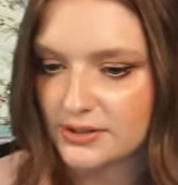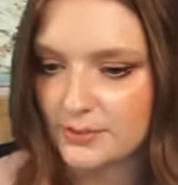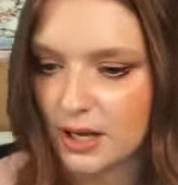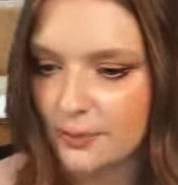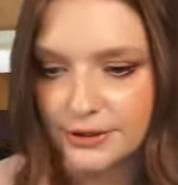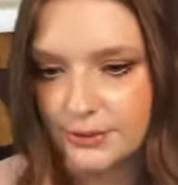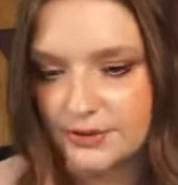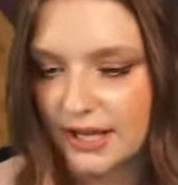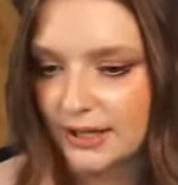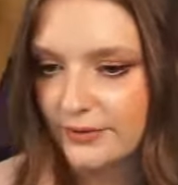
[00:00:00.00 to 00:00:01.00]
some Domino's.
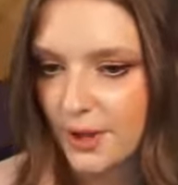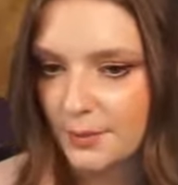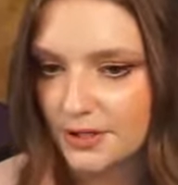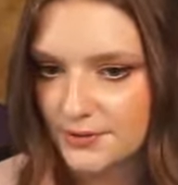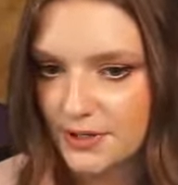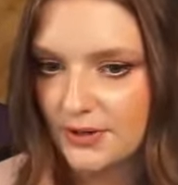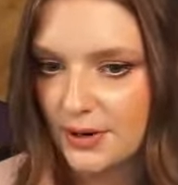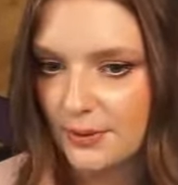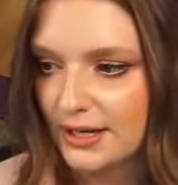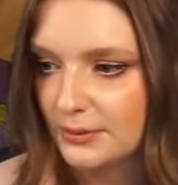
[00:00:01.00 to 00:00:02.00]
I love Domino's. I don't care
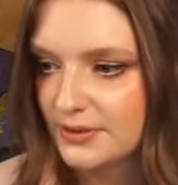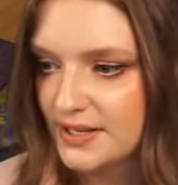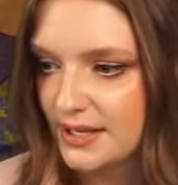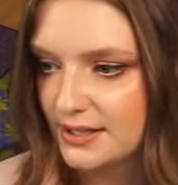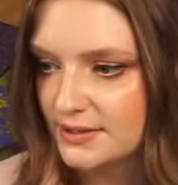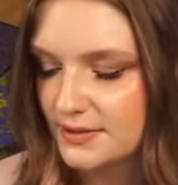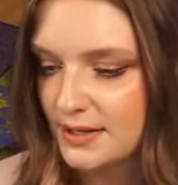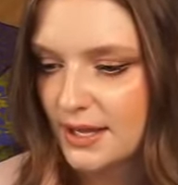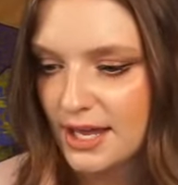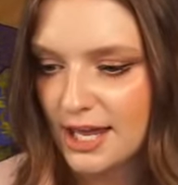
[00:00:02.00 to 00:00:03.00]
what anyone says.
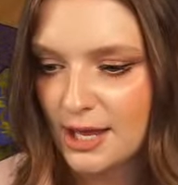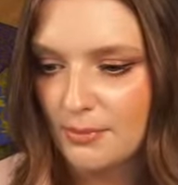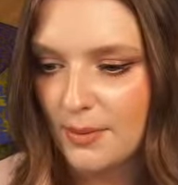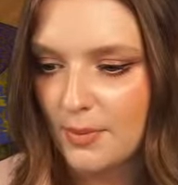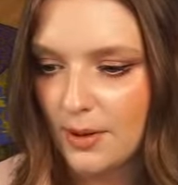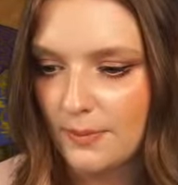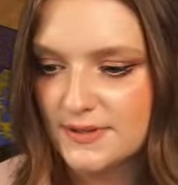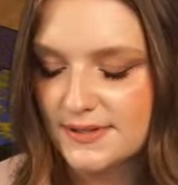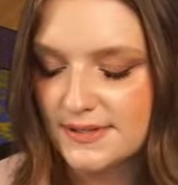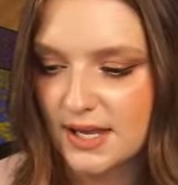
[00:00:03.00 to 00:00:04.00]
My mom
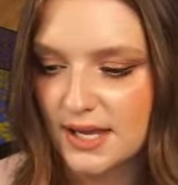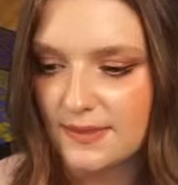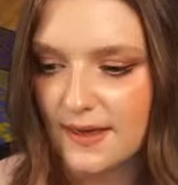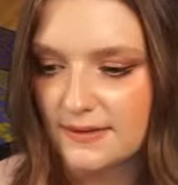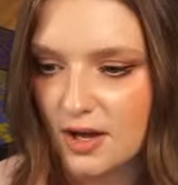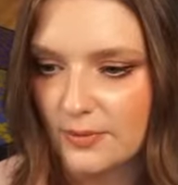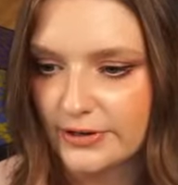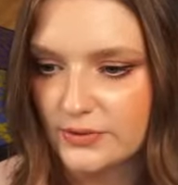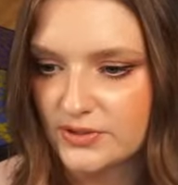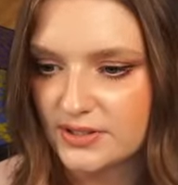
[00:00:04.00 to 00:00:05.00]
is saying that
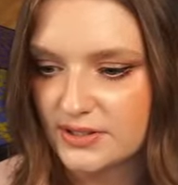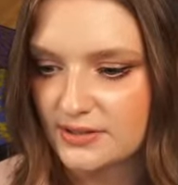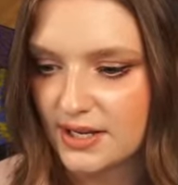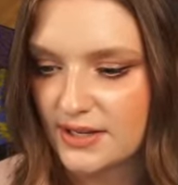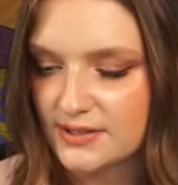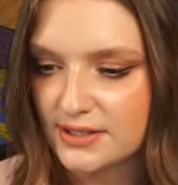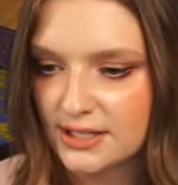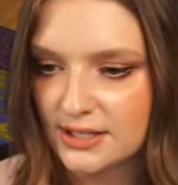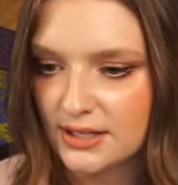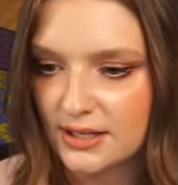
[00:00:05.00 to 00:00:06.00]
Domino's is
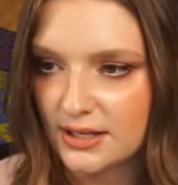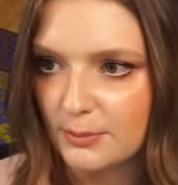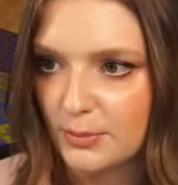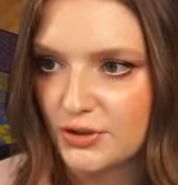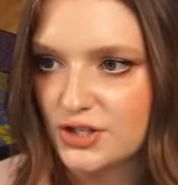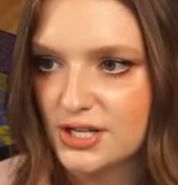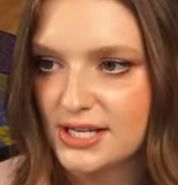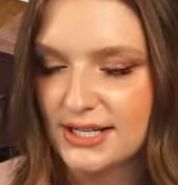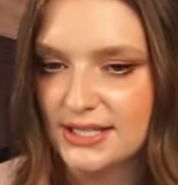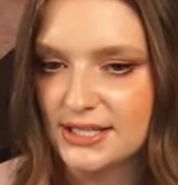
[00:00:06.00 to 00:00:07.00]
disgusting, but she
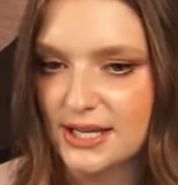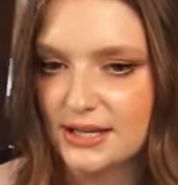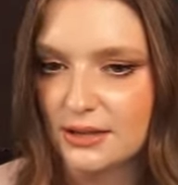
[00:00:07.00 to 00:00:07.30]
eats like the